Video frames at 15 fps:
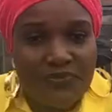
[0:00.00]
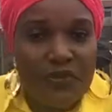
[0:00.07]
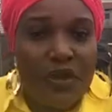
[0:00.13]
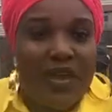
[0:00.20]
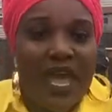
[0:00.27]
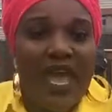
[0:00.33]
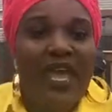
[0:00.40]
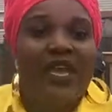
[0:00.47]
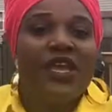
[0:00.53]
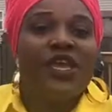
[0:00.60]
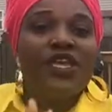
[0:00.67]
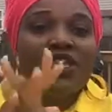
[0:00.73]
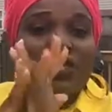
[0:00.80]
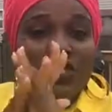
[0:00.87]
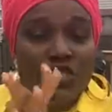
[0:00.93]
Okay,
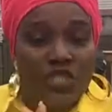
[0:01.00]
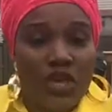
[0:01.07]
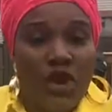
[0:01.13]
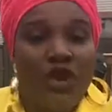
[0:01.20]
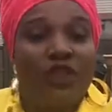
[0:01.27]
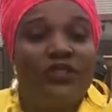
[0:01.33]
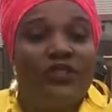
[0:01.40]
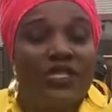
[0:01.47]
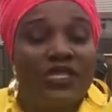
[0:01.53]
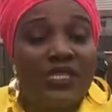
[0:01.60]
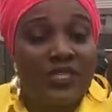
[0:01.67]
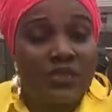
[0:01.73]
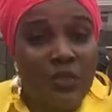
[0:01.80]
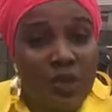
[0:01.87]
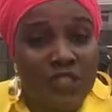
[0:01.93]
so this
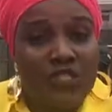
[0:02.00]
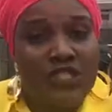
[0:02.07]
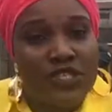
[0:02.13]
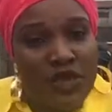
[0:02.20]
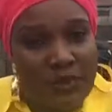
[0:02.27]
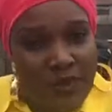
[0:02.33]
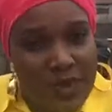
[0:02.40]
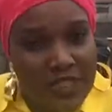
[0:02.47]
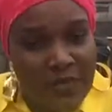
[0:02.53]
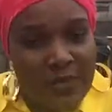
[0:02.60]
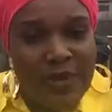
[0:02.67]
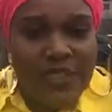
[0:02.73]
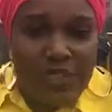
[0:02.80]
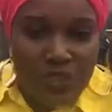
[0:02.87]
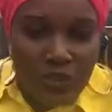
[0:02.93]
is what your
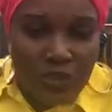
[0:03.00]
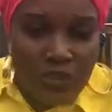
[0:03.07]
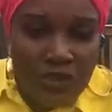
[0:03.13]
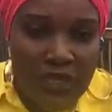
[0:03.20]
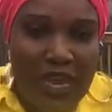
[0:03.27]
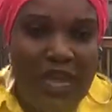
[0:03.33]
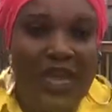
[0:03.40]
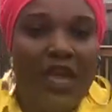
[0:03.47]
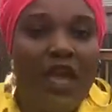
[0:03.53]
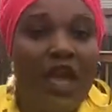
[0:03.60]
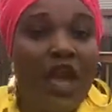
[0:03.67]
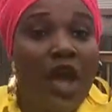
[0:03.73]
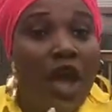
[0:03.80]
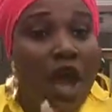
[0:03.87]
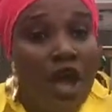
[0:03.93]
regimen should look like.
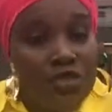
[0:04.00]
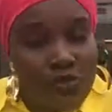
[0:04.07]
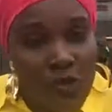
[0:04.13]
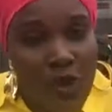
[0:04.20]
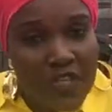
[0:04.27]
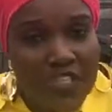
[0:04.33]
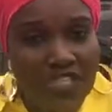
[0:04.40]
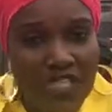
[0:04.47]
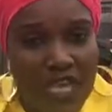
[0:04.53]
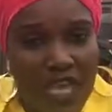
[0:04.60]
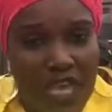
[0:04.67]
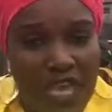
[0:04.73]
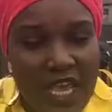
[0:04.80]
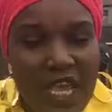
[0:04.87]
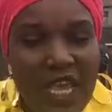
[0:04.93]
On wash day,